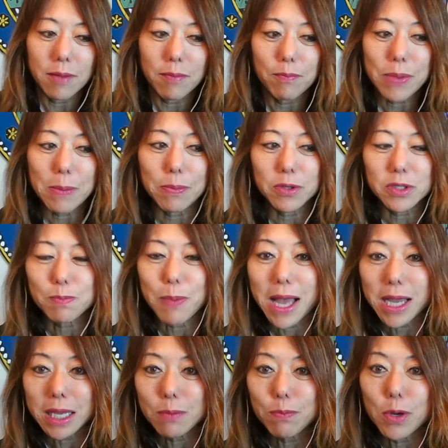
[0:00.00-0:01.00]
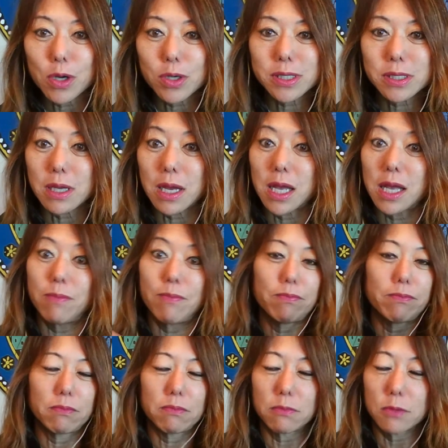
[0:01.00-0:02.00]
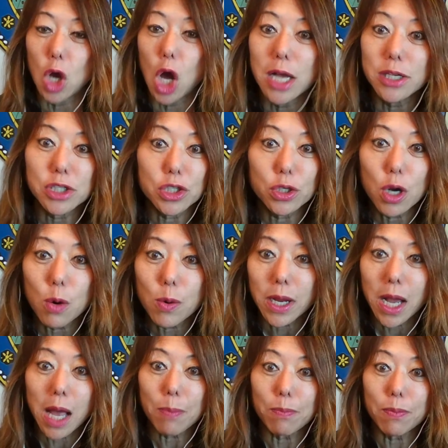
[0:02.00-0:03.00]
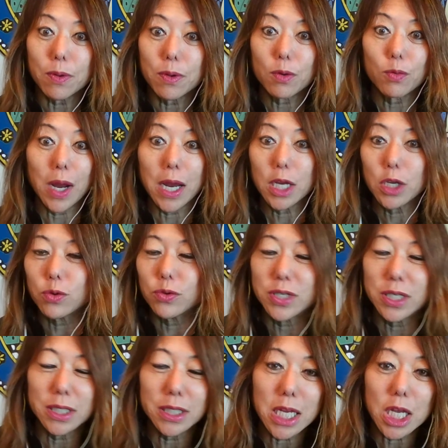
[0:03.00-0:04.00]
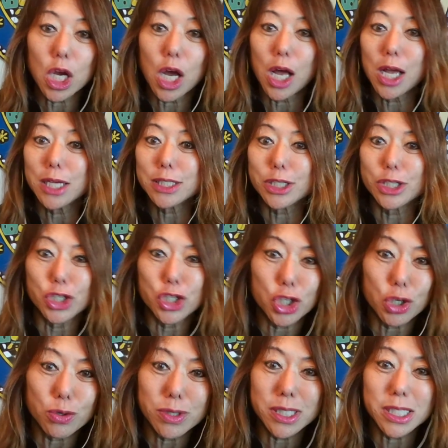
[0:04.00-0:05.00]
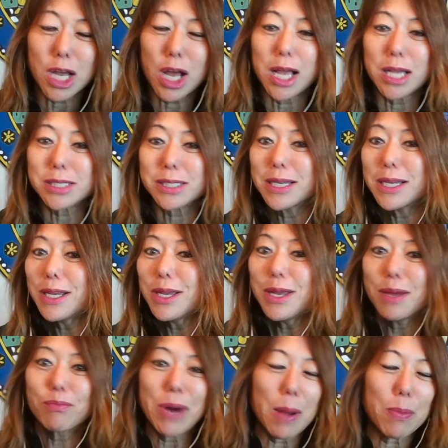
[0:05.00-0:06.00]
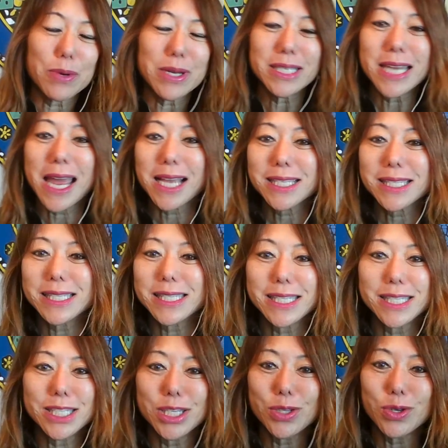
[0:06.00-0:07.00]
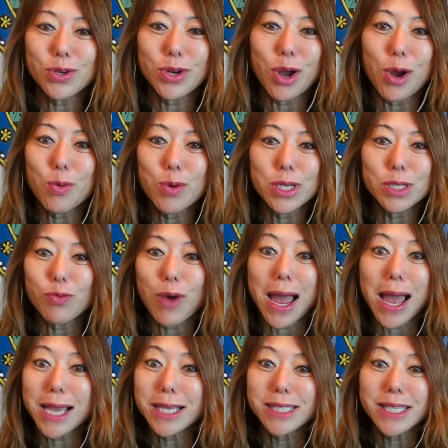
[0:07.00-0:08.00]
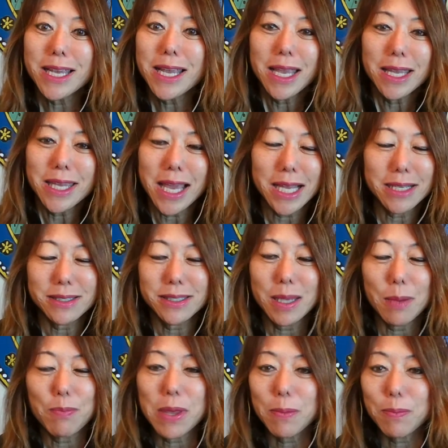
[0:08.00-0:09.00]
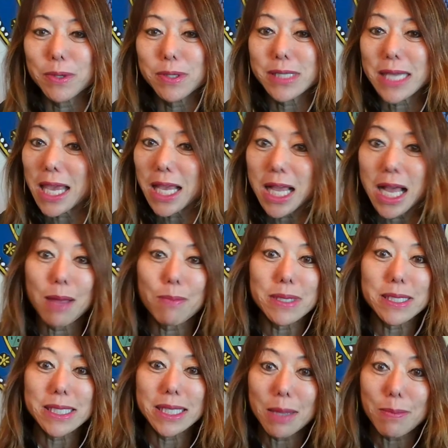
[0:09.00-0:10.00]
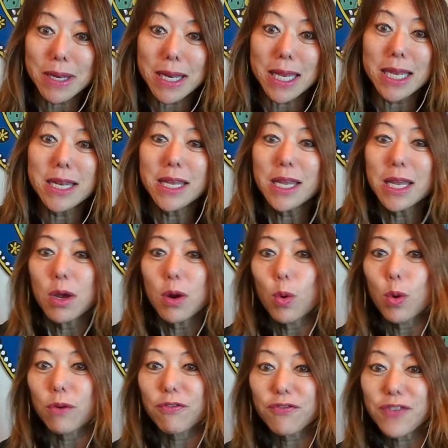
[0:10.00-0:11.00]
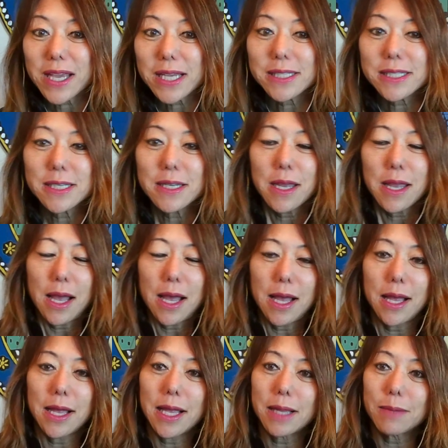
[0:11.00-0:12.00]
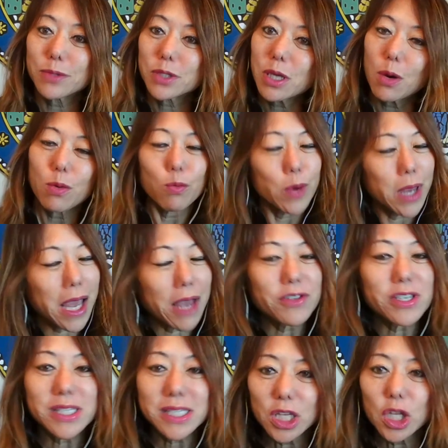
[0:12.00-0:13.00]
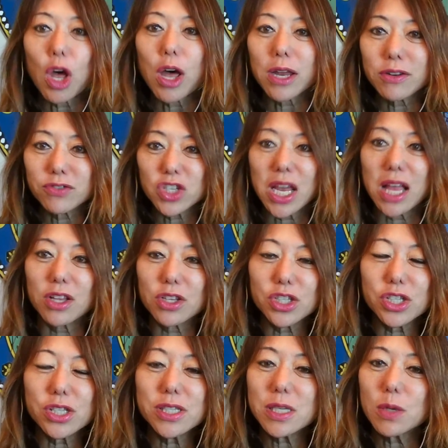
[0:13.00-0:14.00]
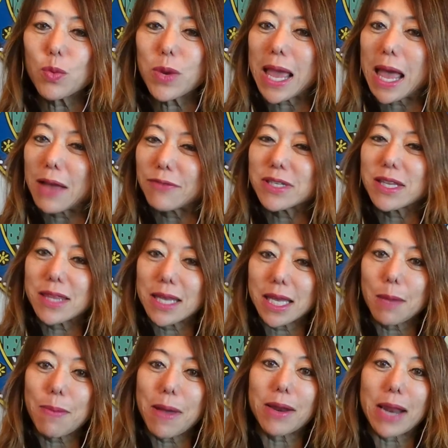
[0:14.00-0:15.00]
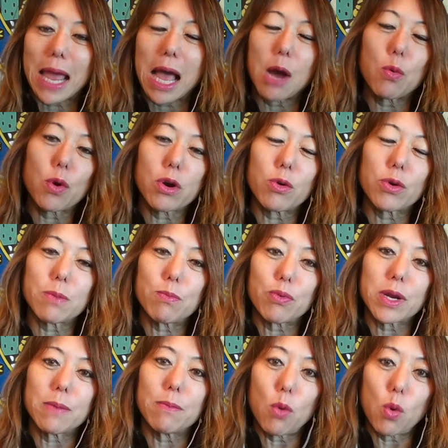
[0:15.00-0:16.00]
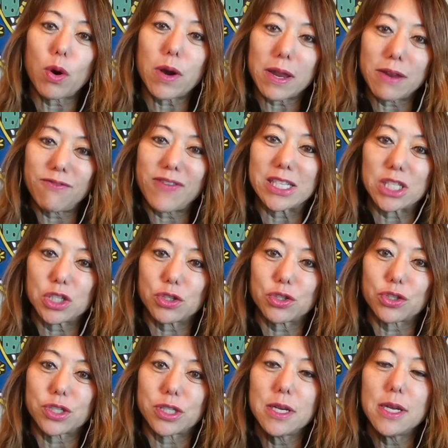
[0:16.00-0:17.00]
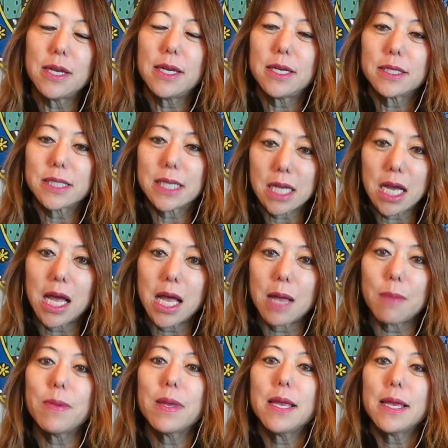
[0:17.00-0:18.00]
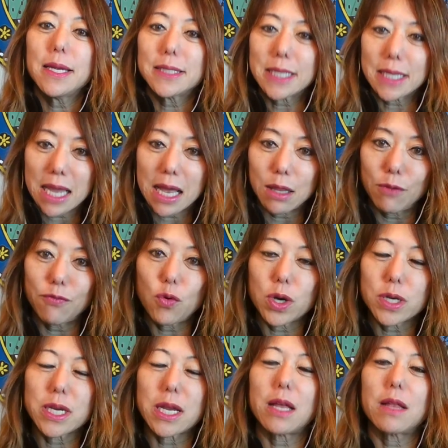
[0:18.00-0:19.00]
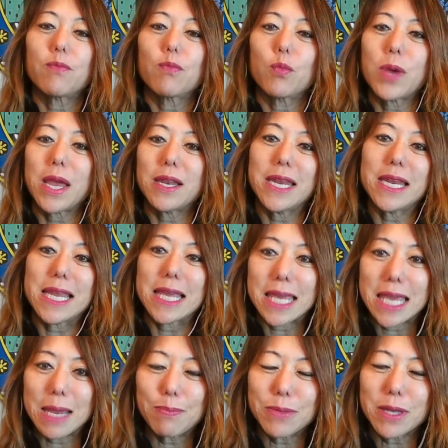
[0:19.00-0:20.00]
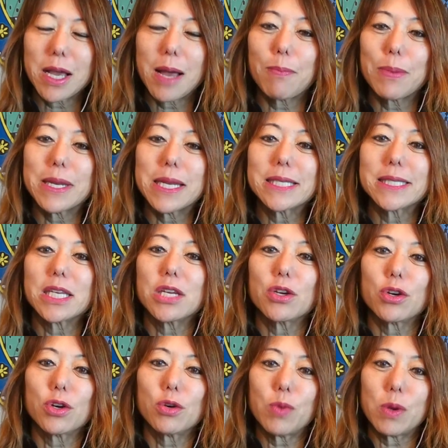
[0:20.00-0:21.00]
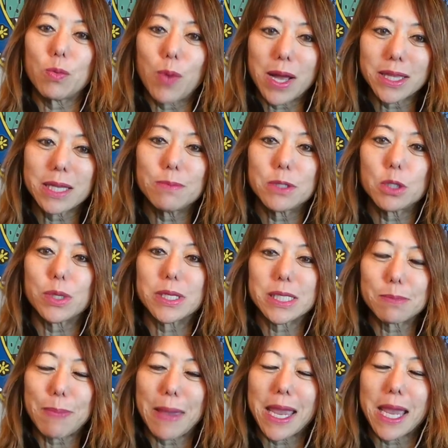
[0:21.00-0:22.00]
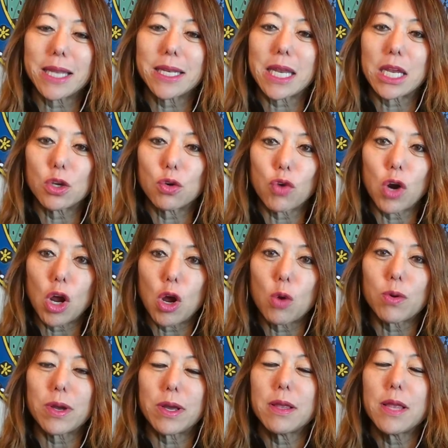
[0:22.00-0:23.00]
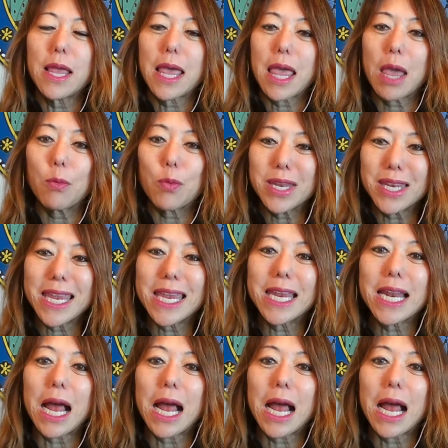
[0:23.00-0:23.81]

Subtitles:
people's pocketbooks. Costs are going up, right? Utility costs, insurance costs, property taxes continue to always rise, yet some people's income is limited or fixed. So we have just a lot of challenges, and we have to think about how we're going to bring more investors to come to California. We need to keep the companies here. We want them to expand and grow, and we need